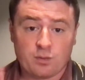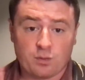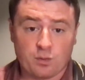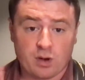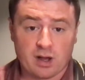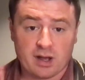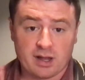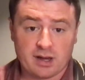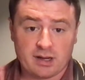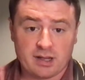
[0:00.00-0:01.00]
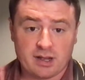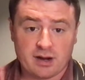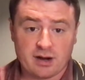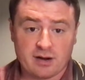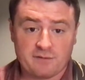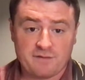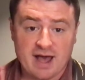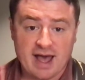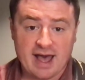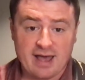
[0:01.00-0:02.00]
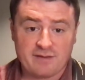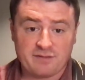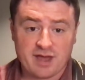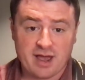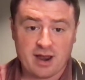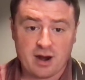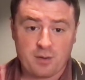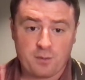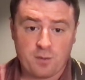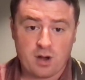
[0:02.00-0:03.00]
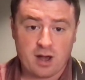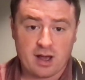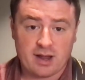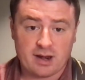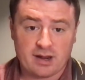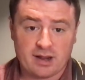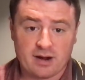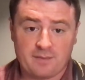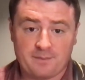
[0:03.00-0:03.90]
5, 1 here, 5 there, 1 here.